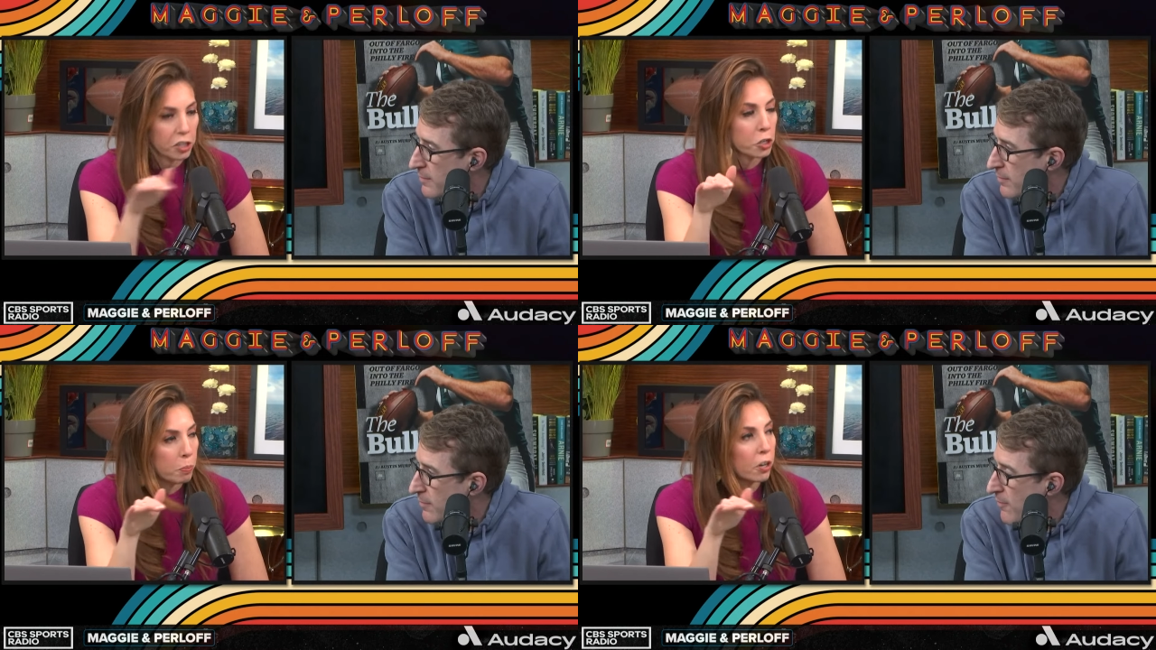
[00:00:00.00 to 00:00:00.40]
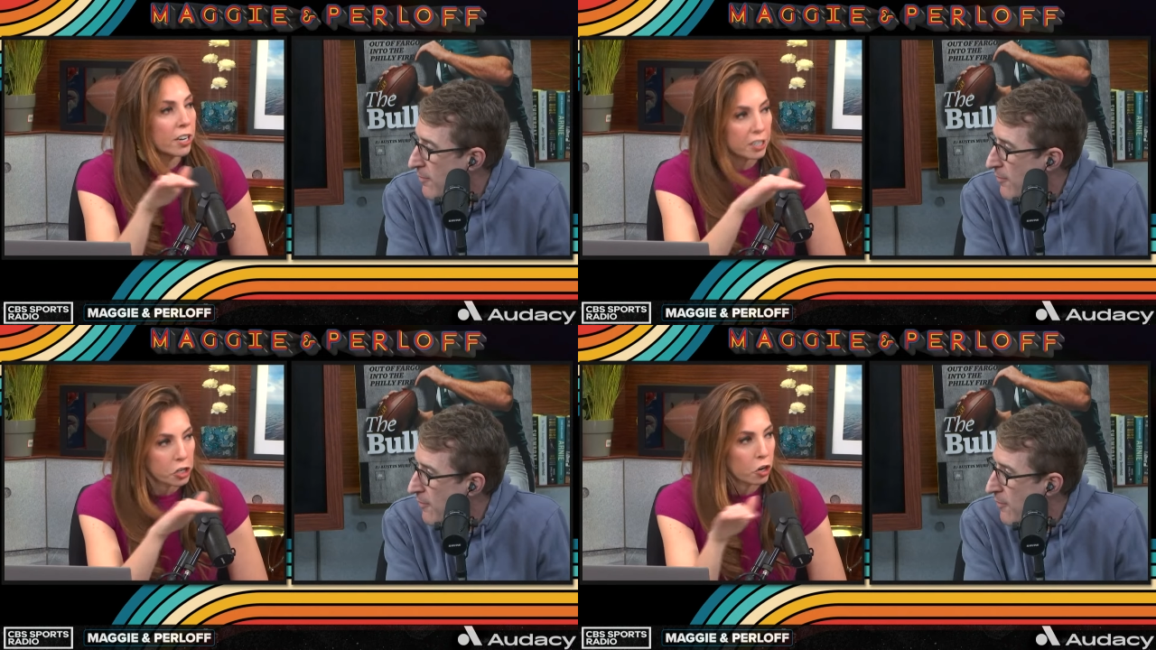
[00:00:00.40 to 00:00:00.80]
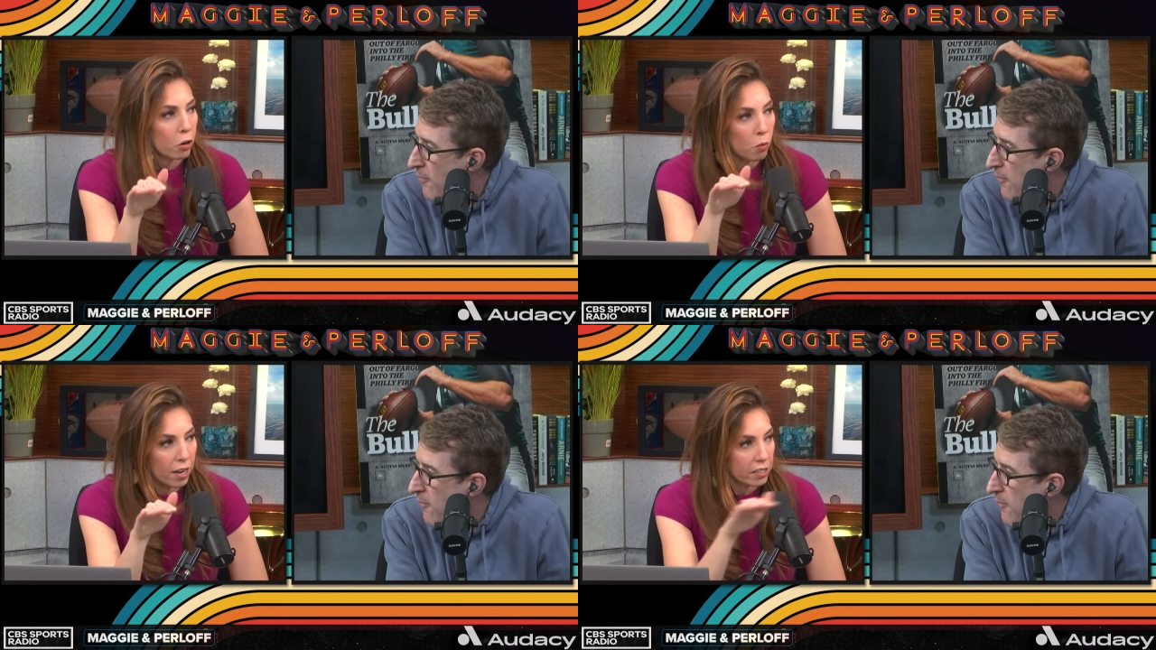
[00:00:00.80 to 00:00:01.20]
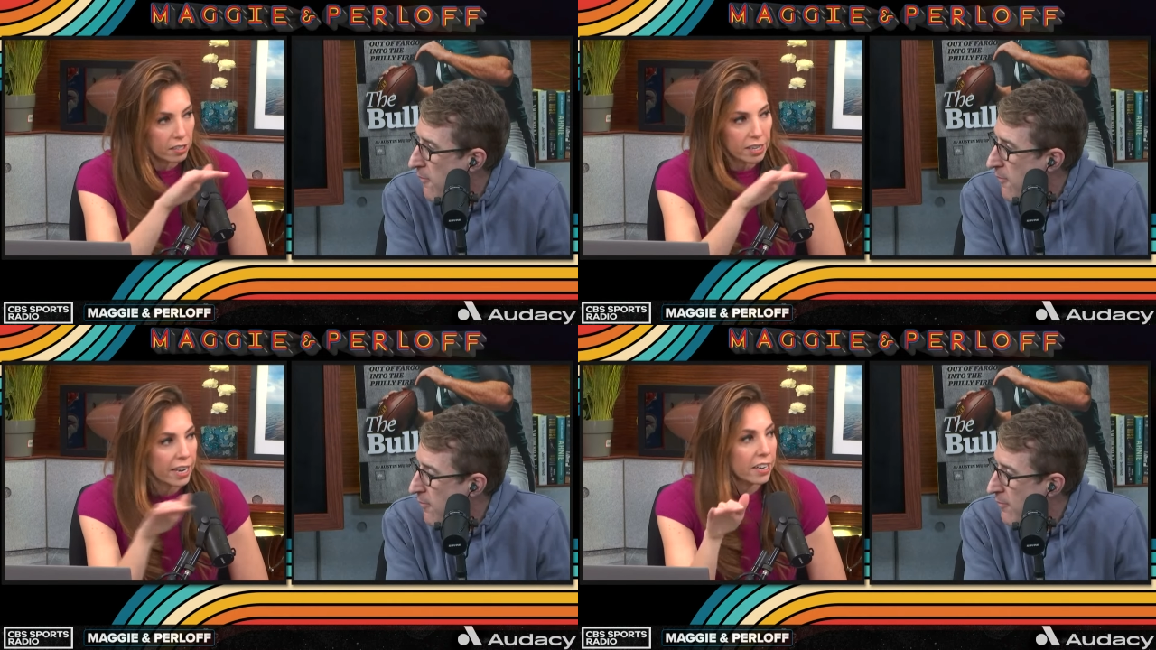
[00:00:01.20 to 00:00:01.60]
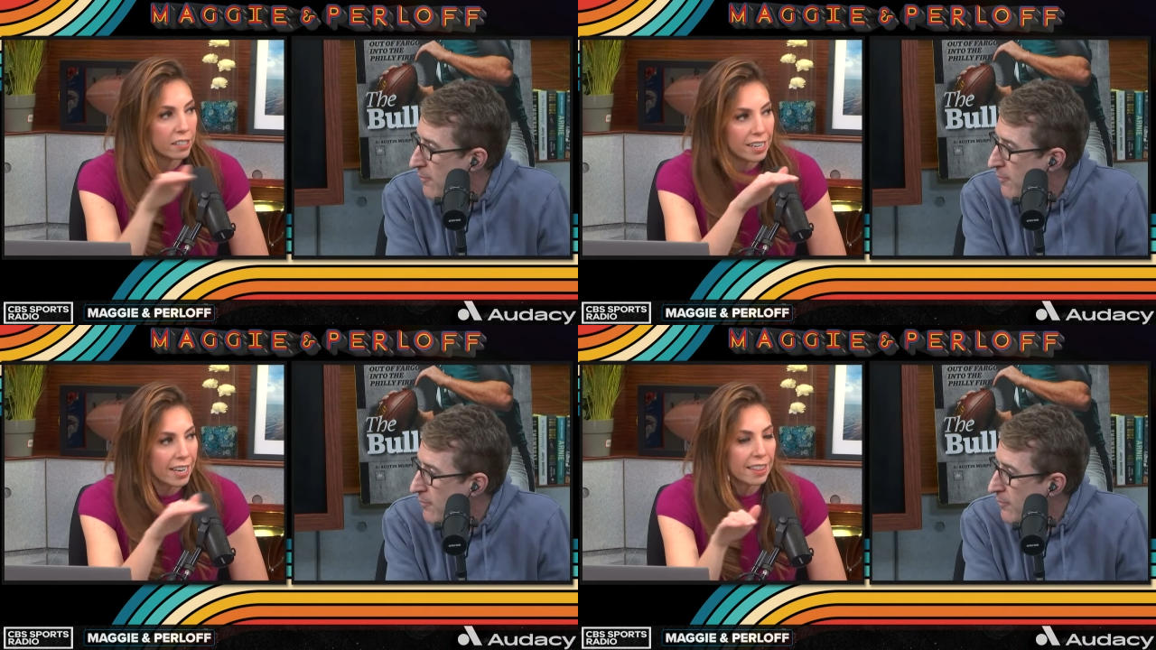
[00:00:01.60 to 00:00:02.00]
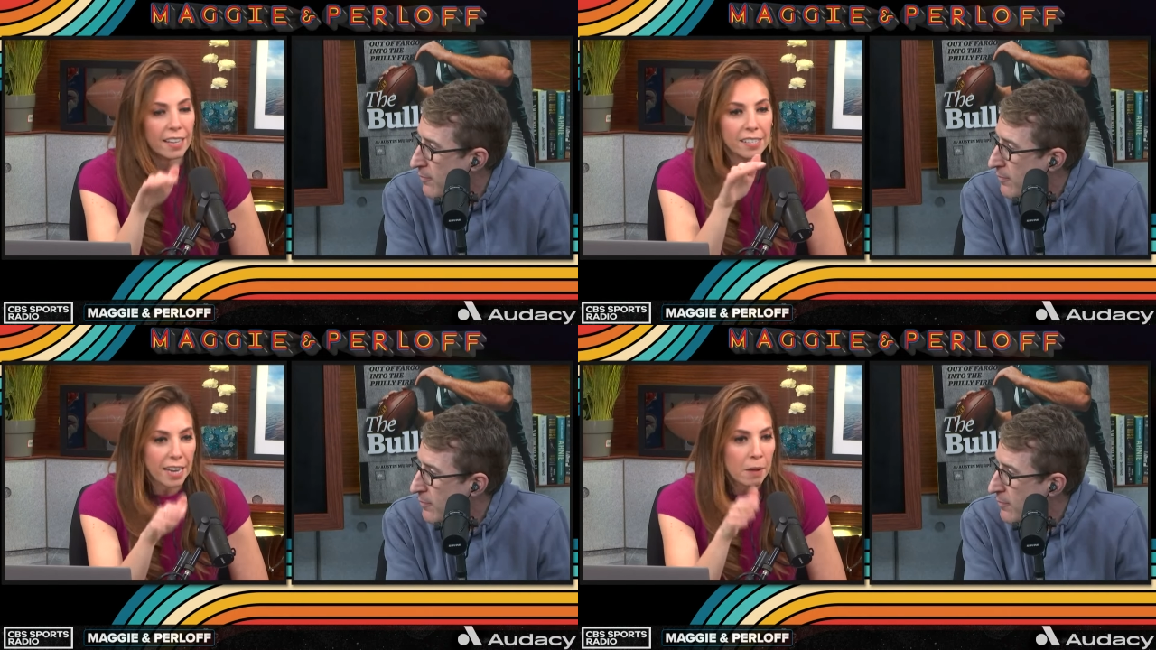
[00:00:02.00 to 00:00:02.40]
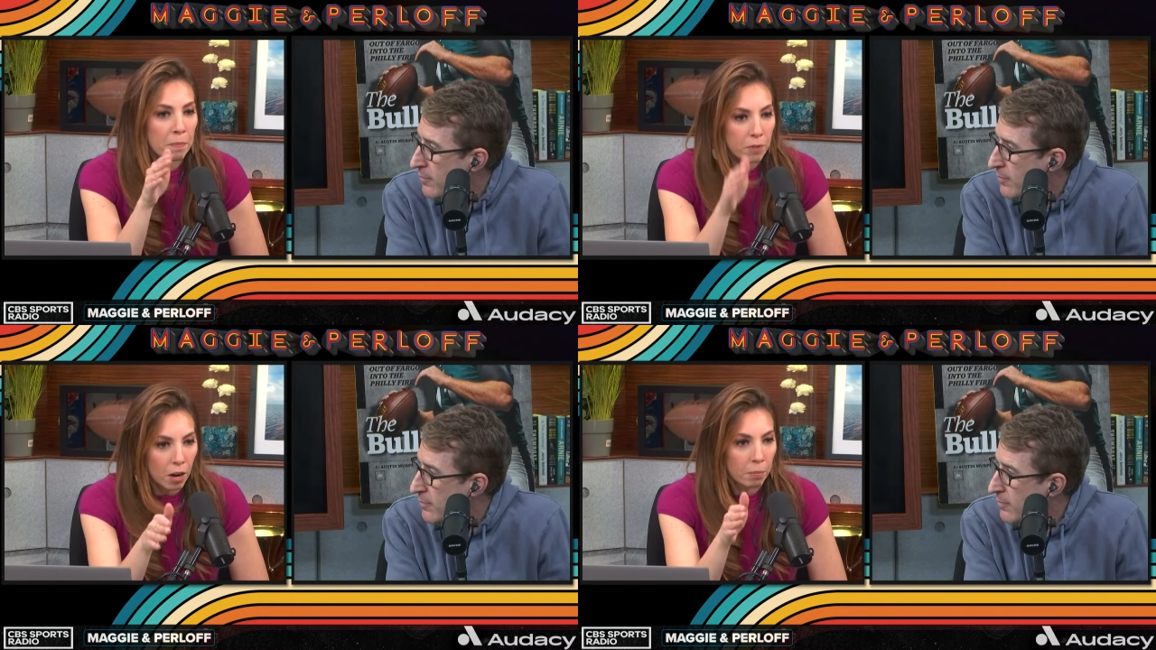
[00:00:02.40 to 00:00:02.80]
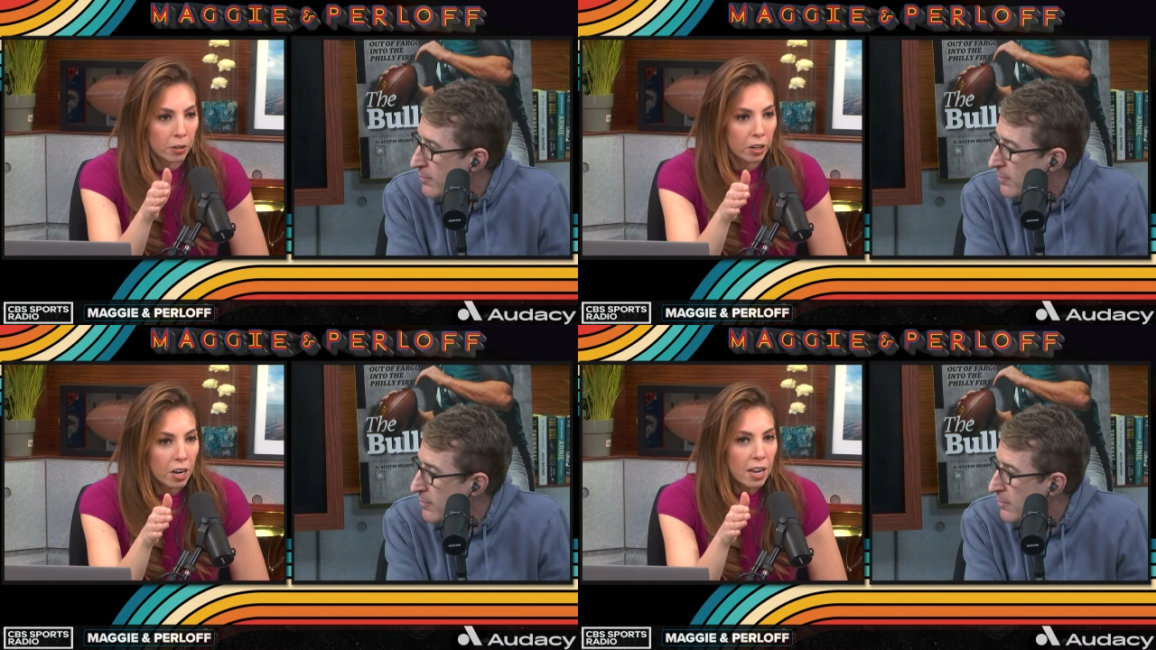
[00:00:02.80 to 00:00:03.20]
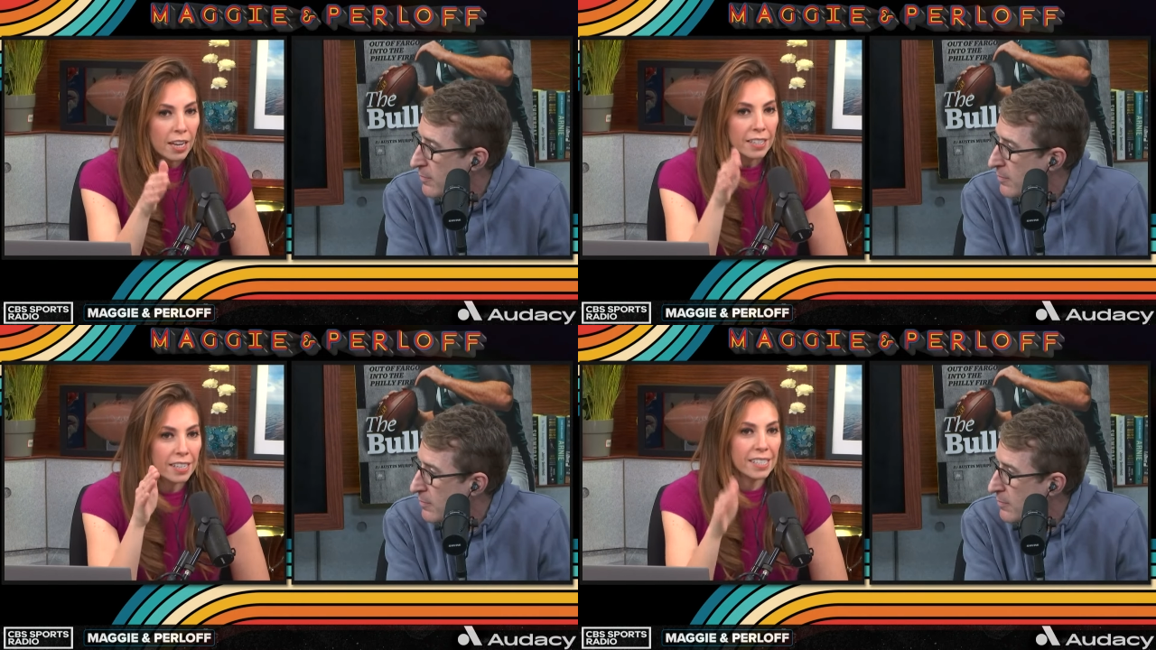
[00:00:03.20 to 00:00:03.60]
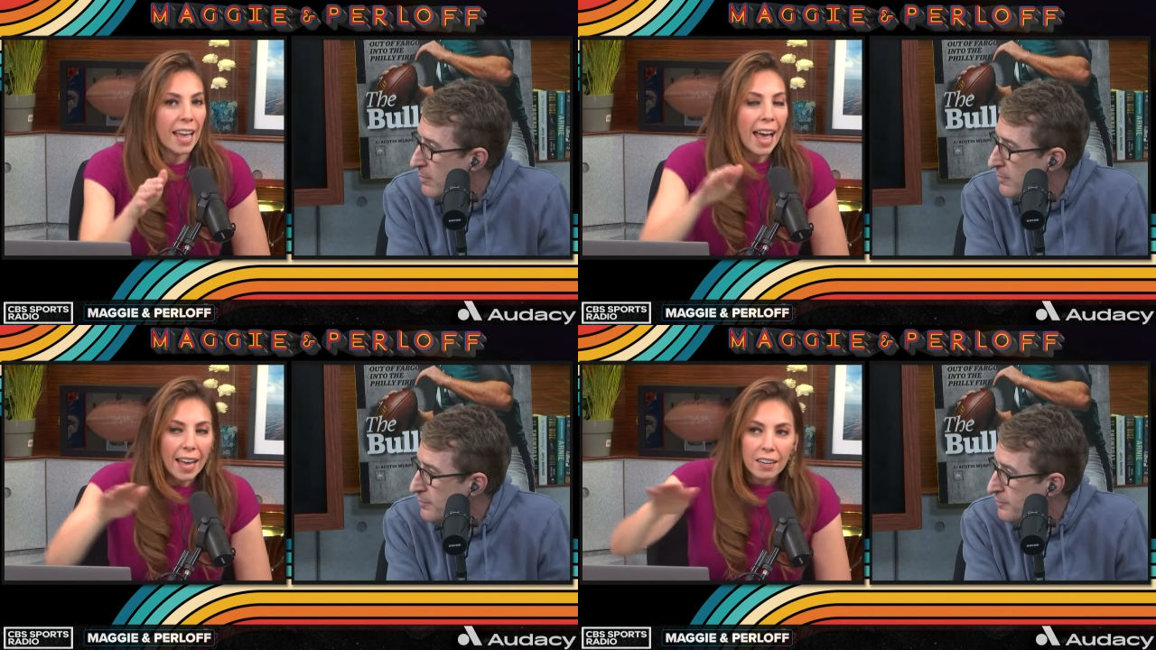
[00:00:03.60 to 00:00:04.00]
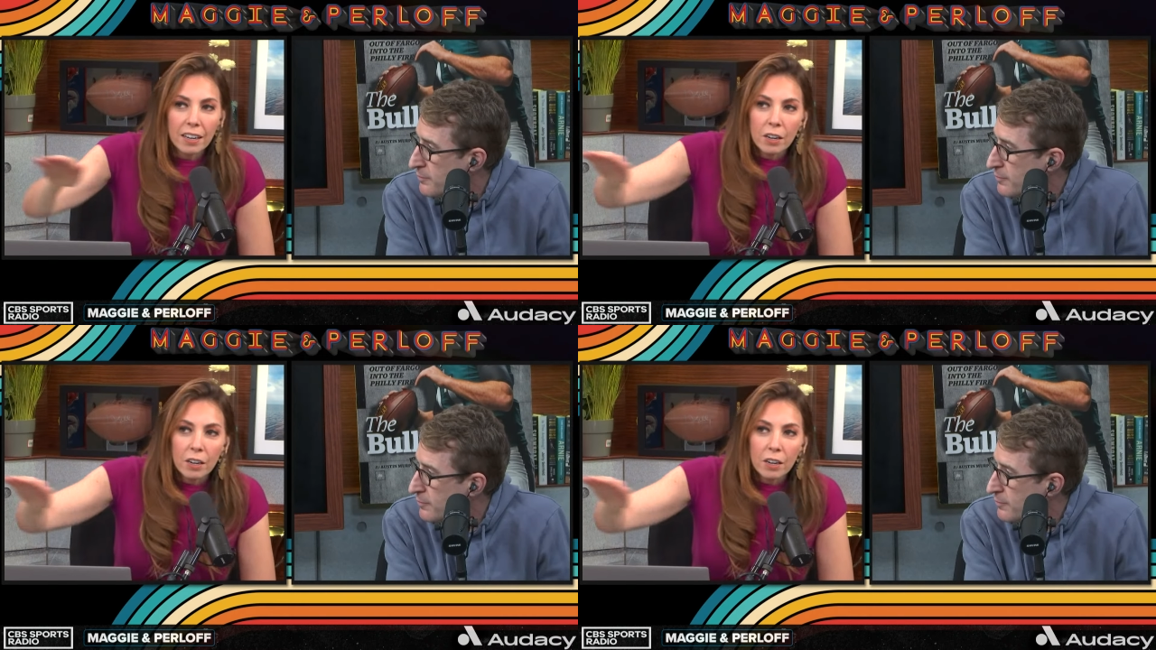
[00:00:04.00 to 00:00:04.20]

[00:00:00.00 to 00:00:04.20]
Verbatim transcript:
Speaker 1: let's just put it at Deshaun Watson, say he doesn't get that same number, does that